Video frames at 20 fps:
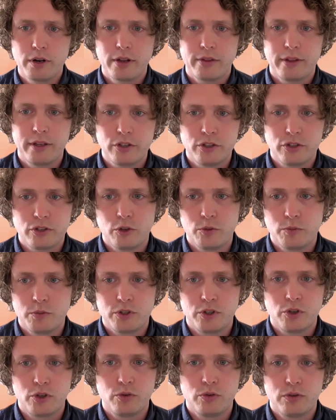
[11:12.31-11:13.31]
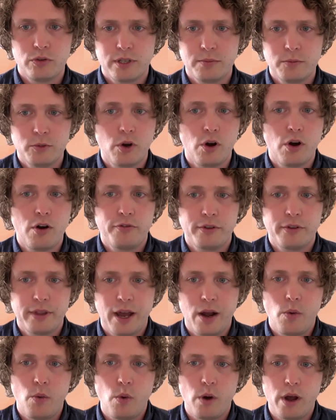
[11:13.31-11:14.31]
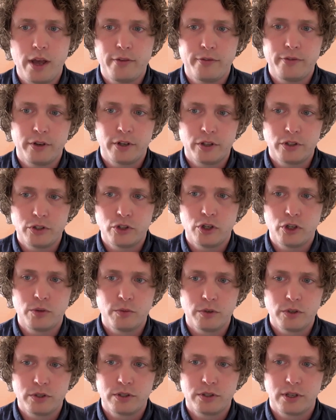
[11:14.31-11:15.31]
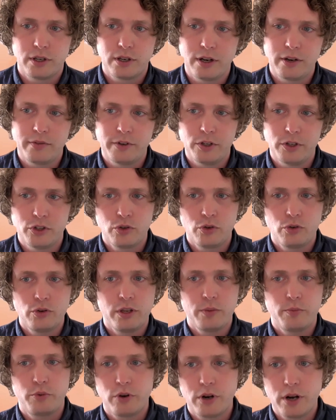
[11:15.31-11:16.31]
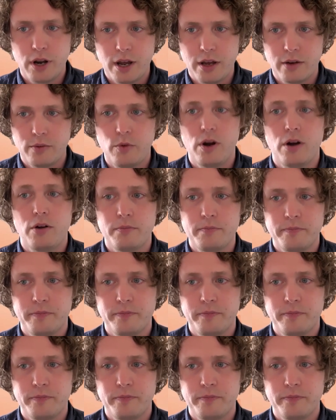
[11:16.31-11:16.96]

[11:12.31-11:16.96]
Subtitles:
And I think dupes do seem to offer that way for consumers to kind of enjoy the product,